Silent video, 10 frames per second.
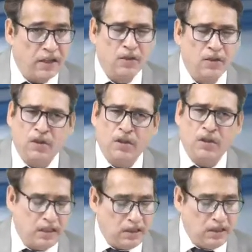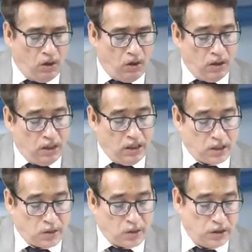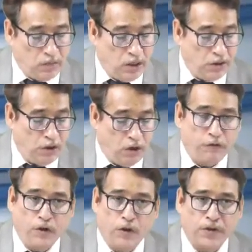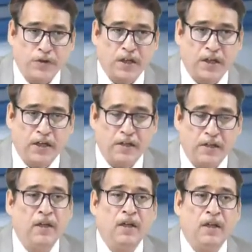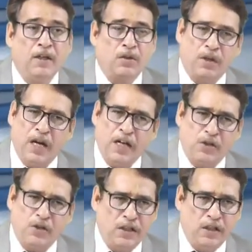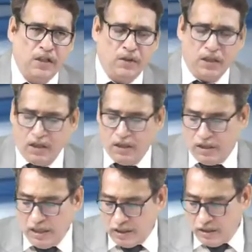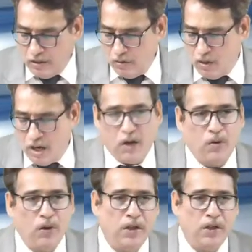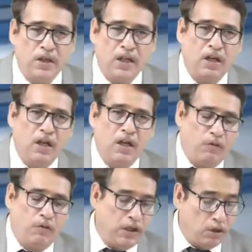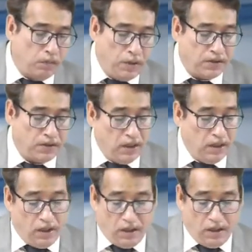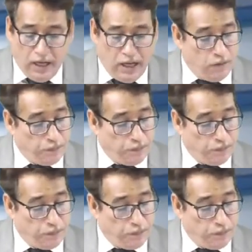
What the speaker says: So this is the only responsibility of yours, correct? So that should see to it that you are going to get very good marks. Now,